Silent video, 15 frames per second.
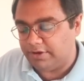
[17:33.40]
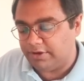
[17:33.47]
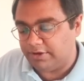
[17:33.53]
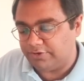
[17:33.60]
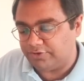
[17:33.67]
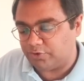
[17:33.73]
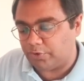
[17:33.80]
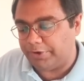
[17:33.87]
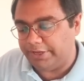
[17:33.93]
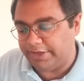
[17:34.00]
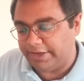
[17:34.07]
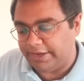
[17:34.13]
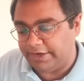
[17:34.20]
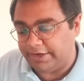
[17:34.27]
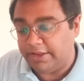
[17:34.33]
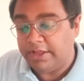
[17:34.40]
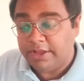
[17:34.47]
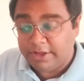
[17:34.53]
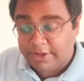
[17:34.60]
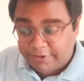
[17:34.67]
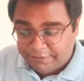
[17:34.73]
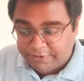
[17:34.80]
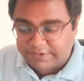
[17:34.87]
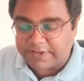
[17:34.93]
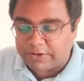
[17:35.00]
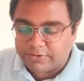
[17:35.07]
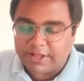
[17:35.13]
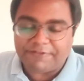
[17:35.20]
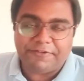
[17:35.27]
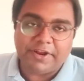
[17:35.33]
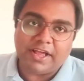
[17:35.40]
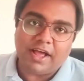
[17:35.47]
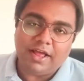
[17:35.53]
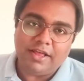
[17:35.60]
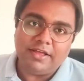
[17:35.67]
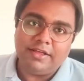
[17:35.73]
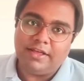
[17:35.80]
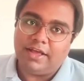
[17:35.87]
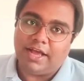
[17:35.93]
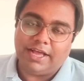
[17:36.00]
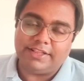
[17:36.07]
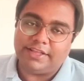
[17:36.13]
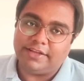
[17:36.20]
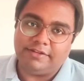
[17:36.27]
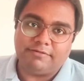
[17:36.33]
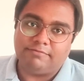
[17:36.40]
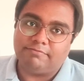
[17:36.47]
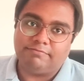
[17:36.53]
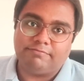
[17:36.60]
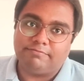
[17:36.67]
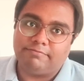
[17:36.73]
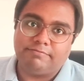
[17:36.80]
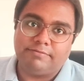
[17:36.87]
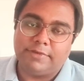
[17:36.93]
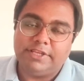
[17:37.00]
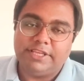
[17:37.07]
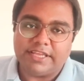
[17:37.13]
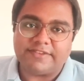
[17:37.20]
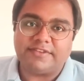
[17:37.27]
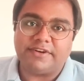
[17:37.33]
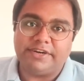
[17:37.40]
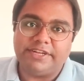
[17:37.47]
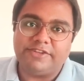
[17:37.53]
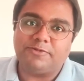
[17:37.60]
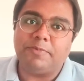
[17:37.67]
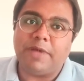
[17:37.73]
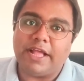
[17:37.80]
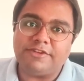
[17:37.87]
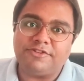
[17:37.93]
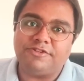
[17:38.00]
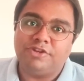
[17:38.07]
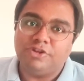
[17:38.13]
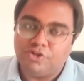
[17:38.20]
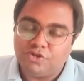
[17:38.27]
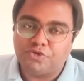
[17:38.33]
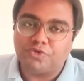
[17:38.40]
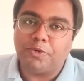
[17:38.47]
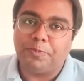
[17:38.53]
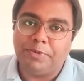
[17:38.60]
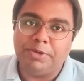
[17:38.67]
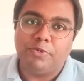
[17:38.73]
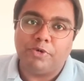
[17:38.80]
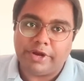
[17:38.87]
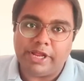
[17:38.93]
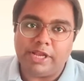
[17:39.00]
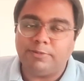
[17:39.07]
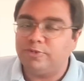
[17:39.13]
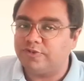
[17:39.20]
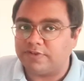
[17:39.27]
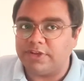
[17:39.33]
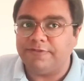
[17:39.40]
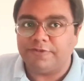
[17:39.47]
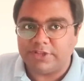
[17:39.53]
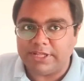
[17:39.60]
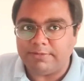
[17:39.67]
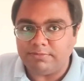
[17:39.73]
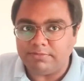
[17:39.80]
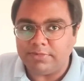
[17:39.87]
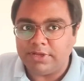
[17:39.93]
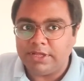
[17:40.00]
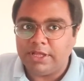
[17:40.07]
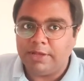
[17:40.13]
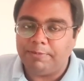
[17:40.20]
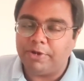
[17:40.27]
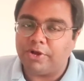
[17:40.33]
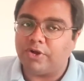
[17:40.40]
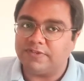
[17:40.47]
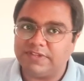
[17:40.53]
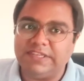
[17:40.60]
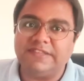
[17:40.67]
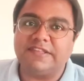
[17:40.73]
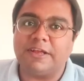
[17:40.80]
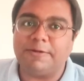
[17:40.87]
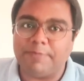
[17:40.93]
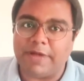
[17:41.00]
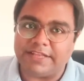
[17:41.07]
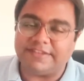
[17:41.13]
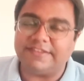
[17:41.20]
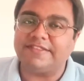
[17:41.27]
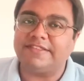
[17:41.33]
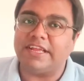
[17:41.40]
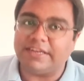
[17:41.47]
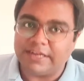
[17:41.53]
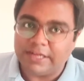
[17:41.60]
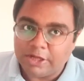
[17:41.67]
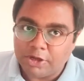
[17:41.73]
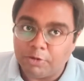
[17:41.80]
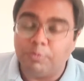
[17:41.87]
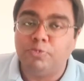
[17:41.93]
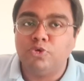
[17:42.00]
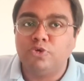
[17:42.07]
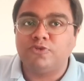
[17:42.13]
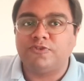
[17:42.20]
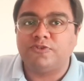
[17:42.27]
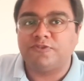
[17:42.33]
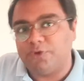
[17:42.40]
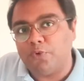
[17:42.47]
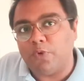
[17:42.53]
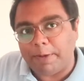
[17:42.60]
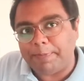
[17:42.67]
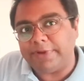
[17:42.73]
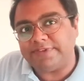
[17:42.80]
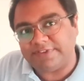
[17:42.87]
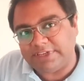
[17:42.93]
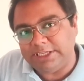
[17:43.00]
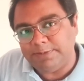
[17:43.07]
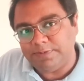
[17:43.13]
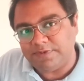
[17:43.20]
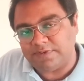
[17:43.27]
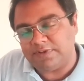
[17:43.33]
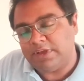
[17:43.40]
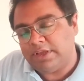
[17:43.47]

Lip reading: story ahead. For South Africa, I think yesterday's match should be morale boosting for them, because these are matches that boosts you up as teams.